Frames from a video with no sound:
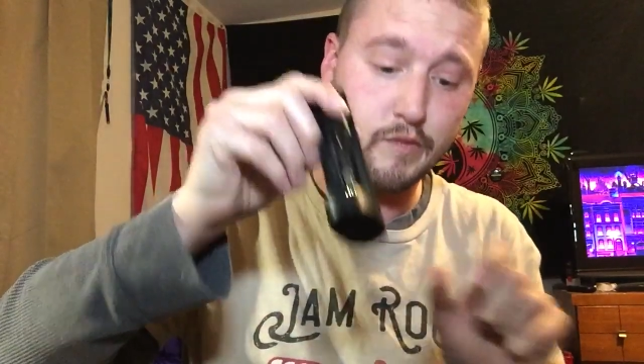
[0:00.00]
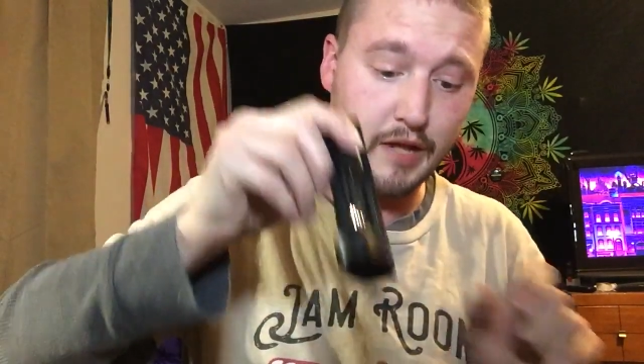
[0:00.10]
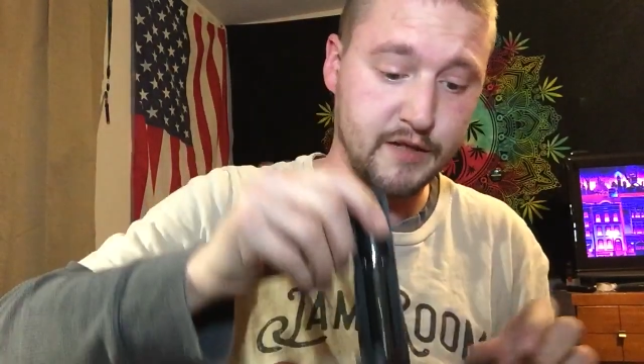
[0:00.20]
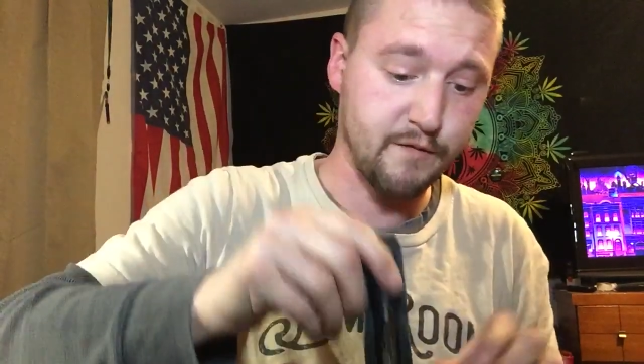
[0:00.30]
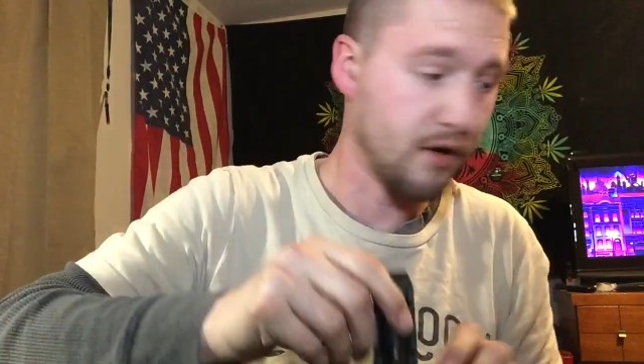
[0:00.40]

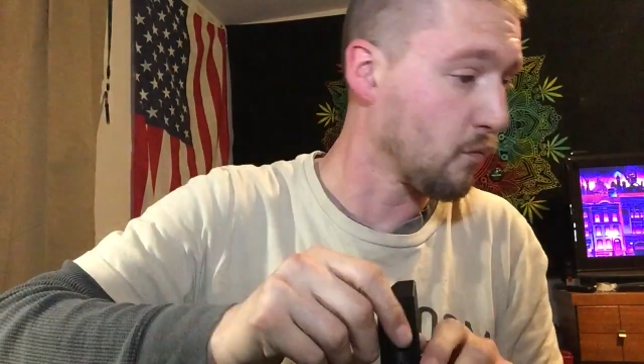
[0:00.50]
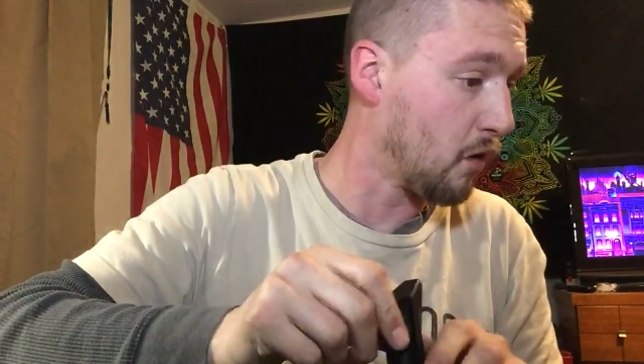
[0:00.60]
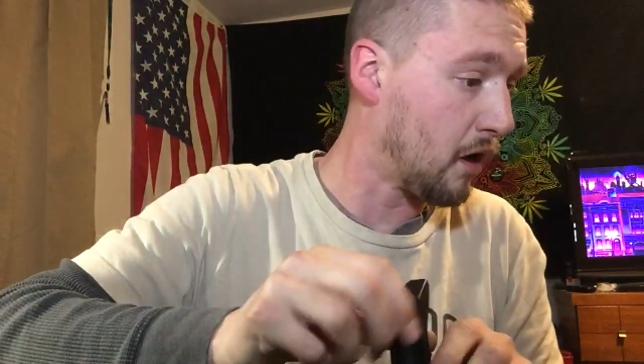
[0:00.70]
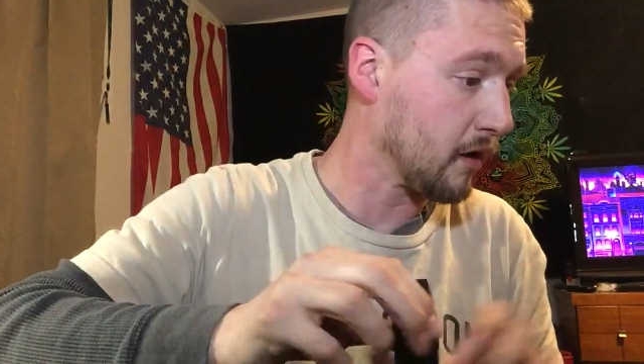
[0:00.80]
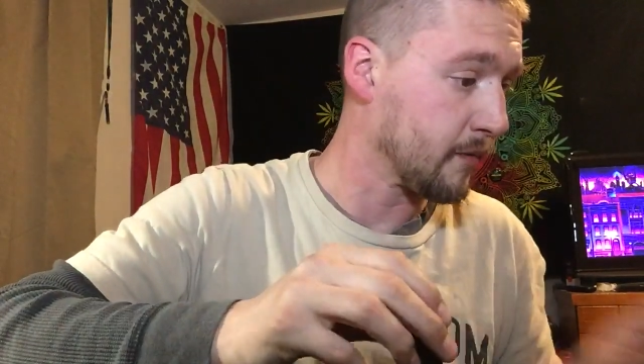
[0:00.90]
That's for your
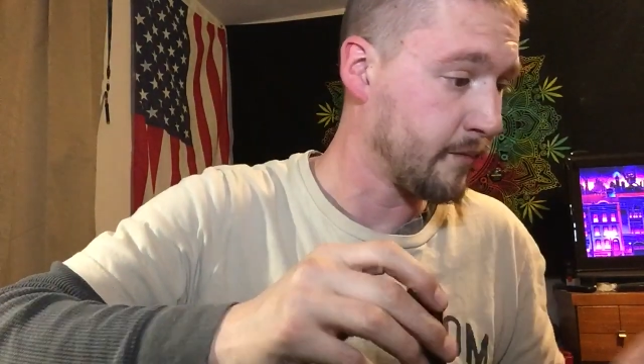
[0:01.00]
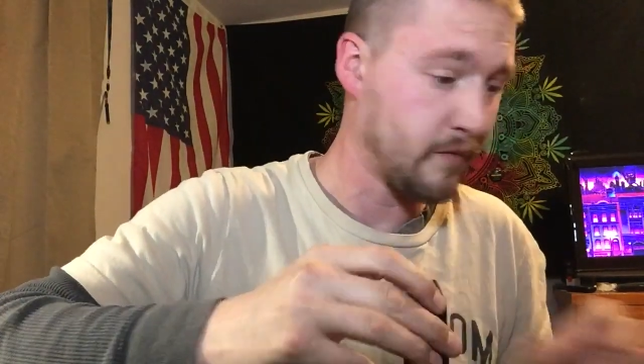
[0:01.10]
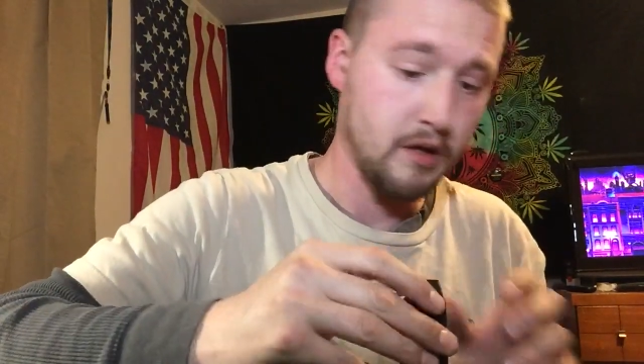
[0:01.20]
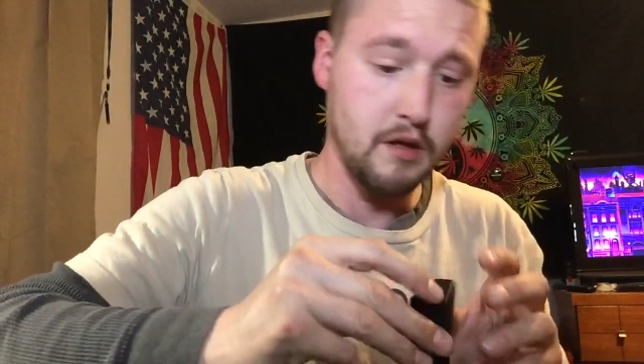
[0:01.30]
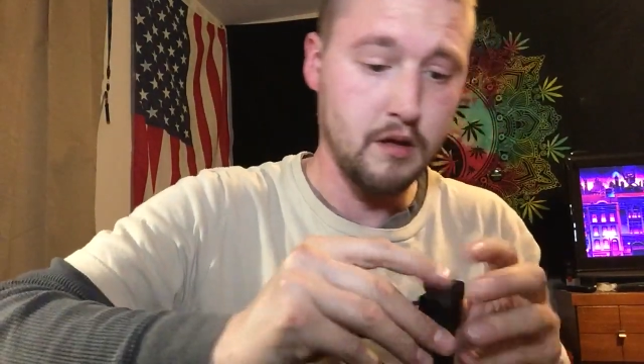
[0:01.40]
water.
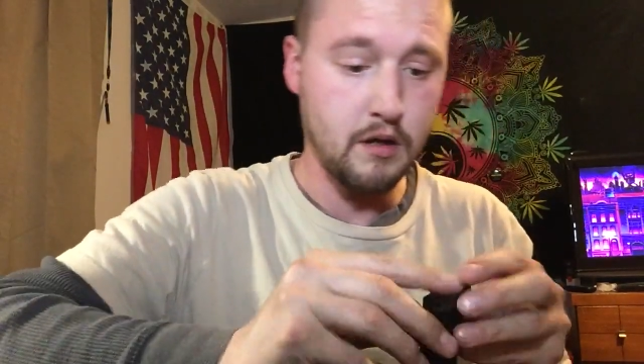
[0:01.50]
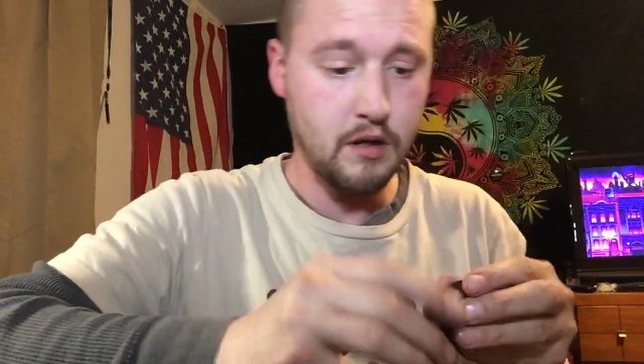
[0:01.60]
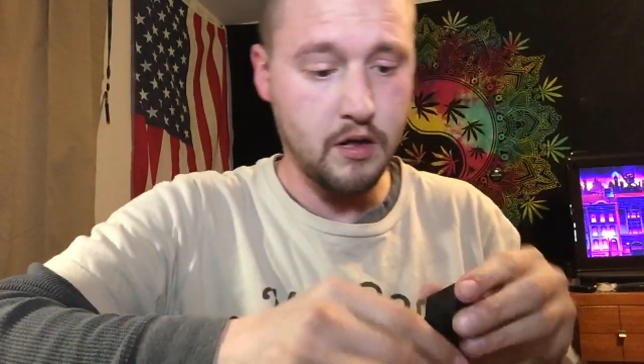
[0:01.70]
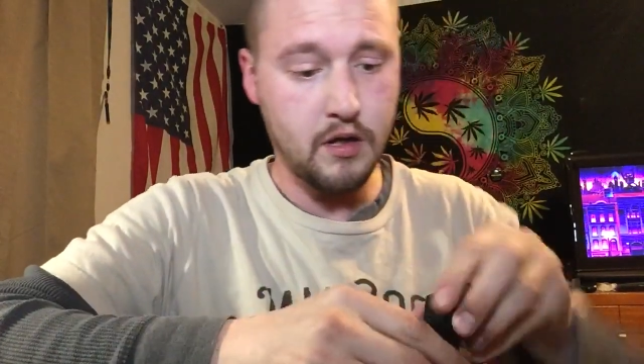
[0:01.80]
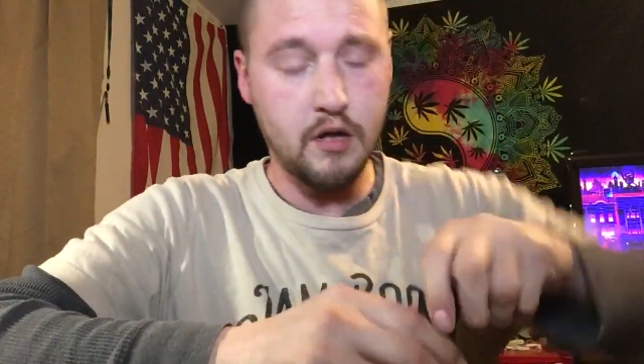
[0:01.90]

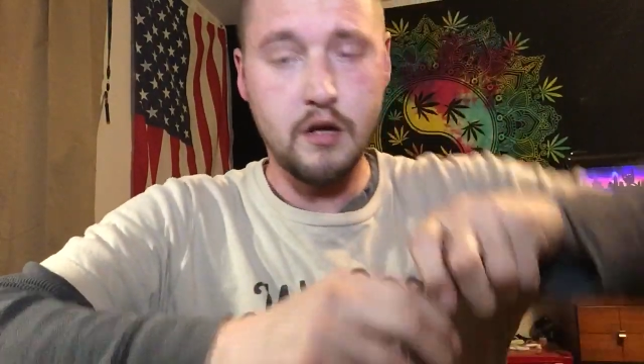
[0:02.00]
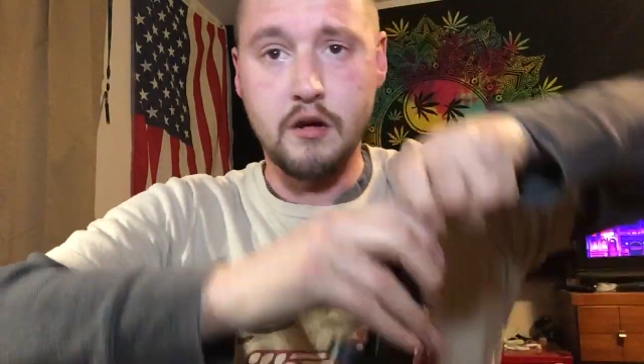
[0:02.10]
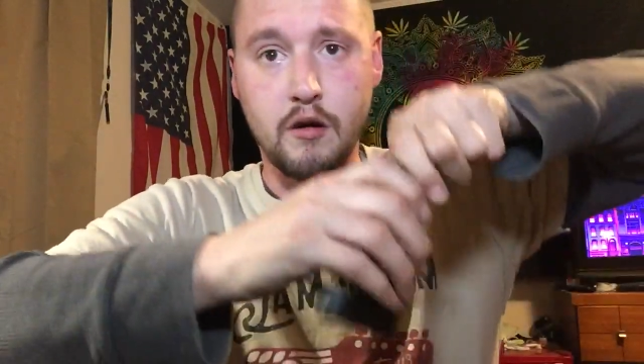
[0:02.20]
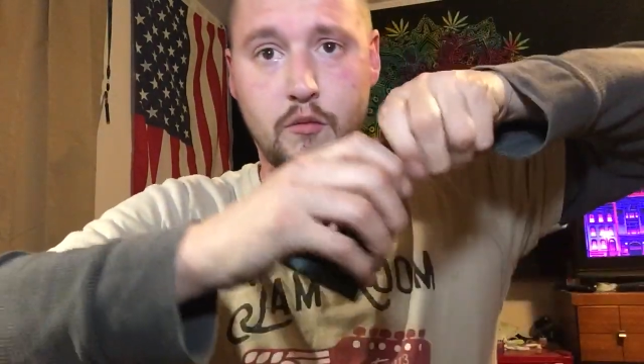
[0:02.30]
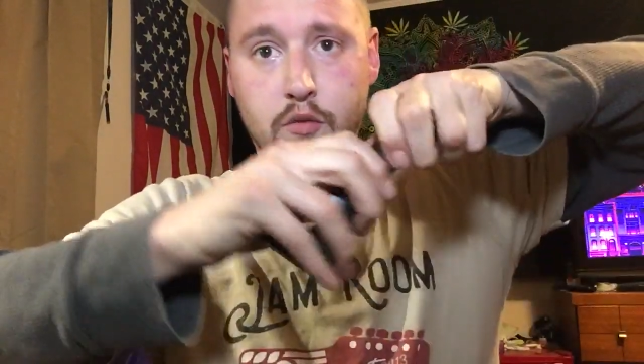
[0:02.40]

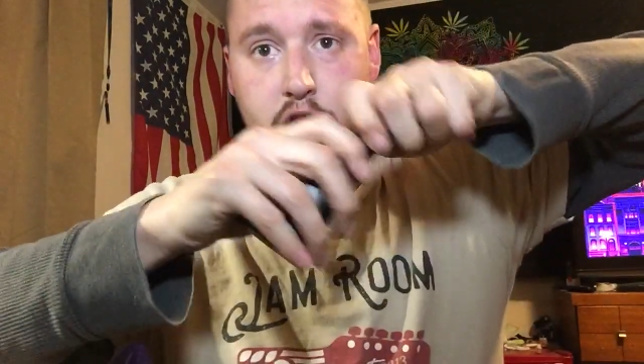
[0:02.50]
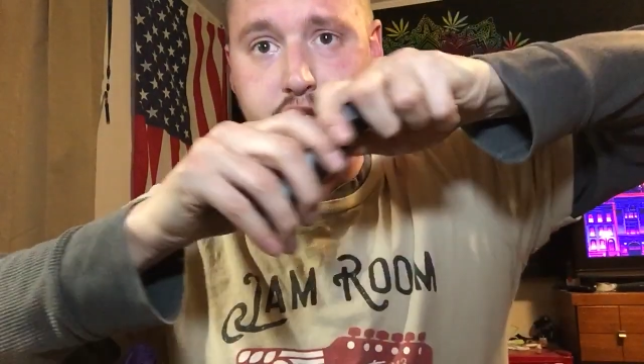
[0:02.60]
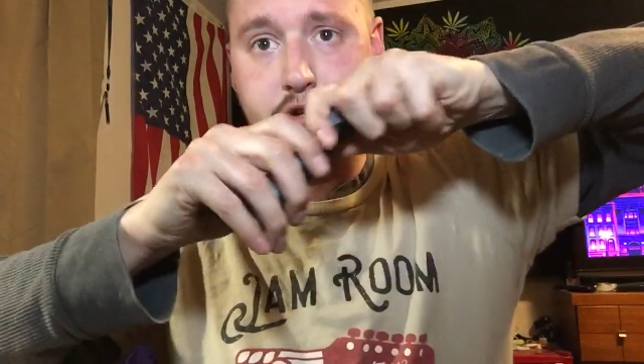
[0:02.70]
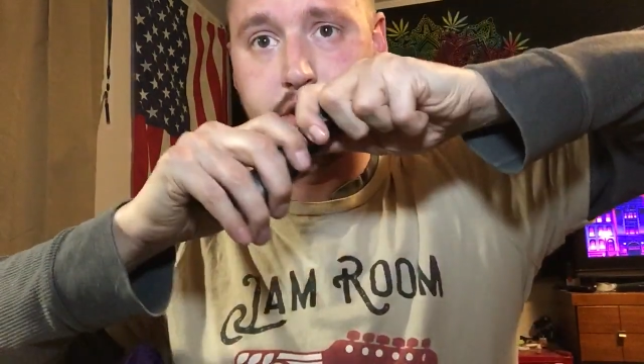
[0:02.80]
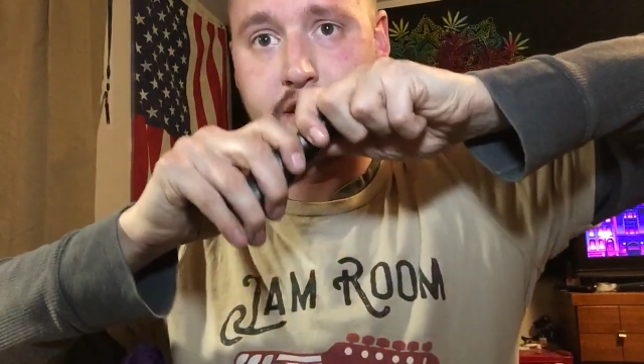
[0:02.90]
I'll
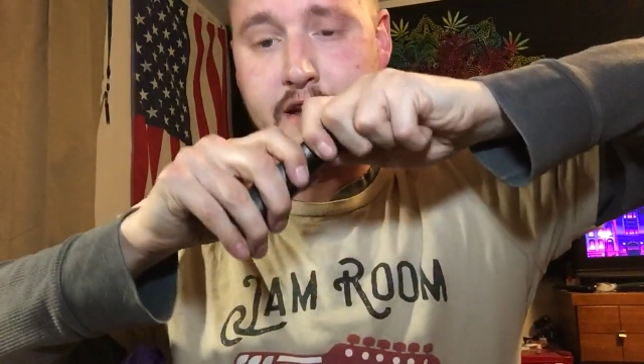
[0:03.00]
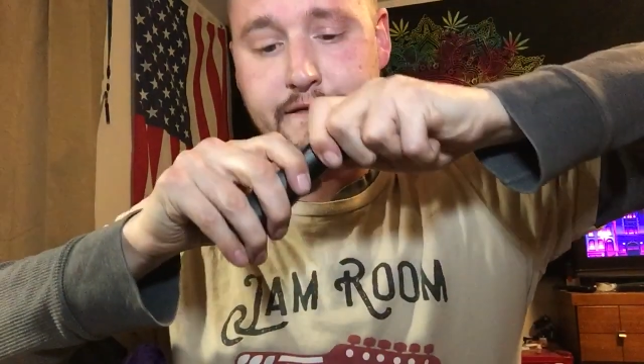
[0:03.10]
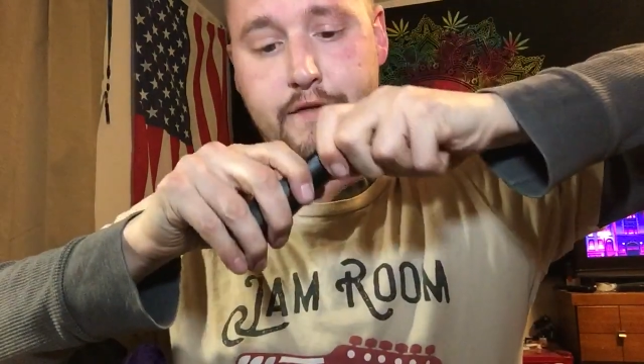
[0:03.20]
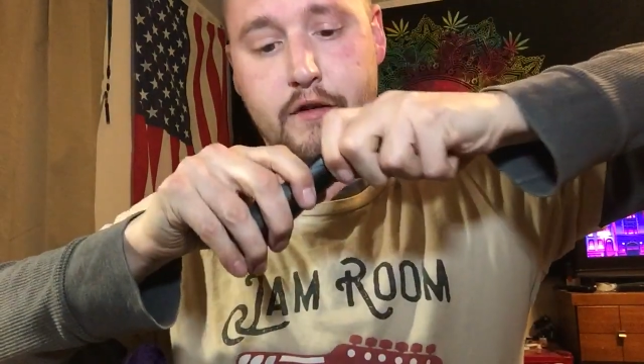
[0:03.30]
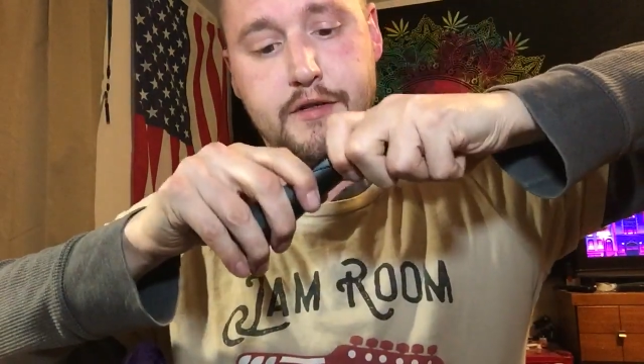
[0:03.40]
show you that
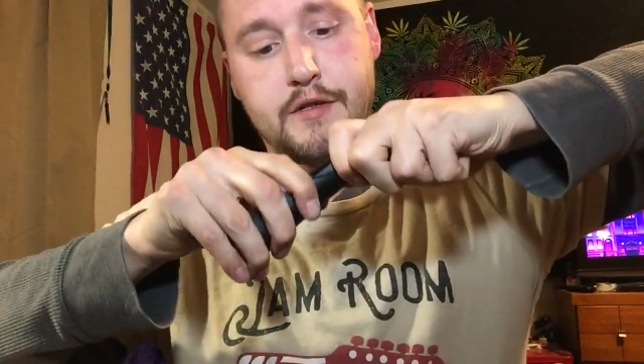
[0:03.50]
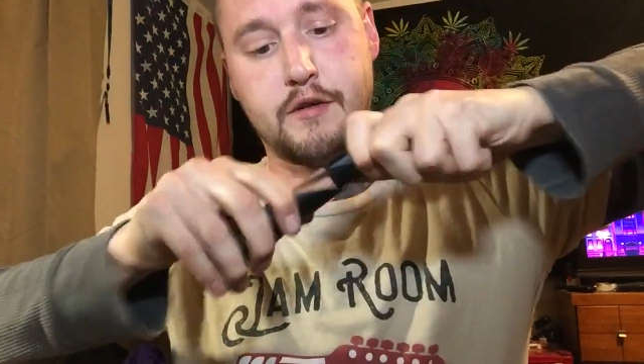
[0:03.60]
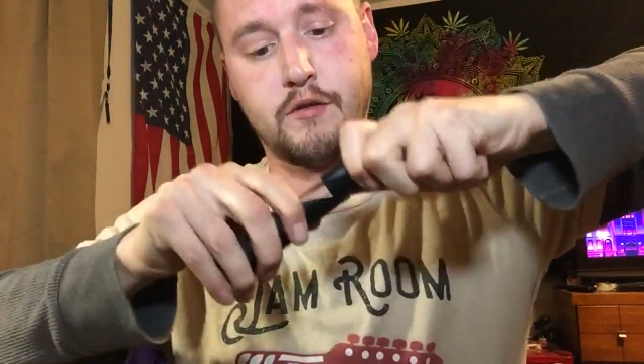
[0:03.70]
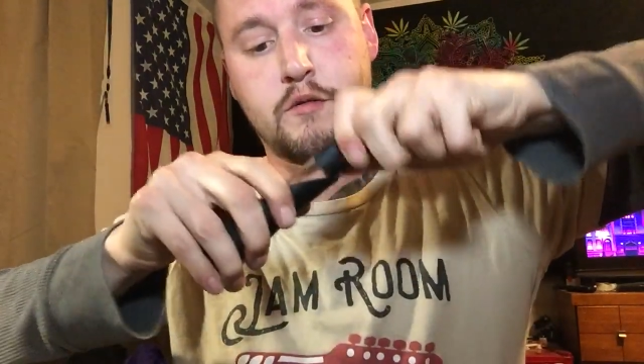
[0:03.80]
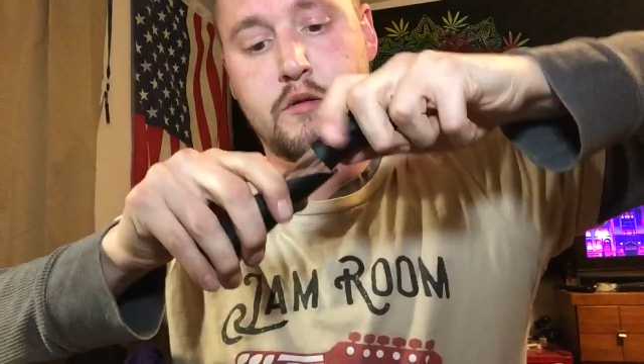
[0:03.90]
first.
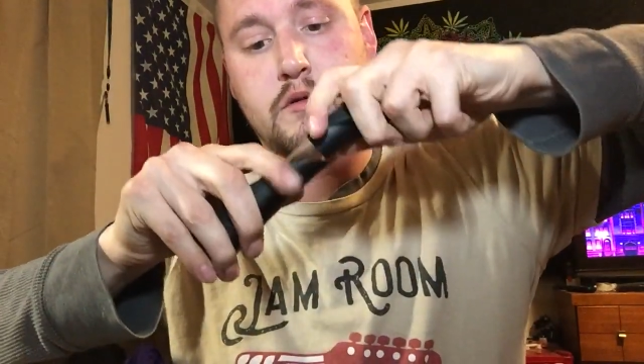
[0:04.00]
So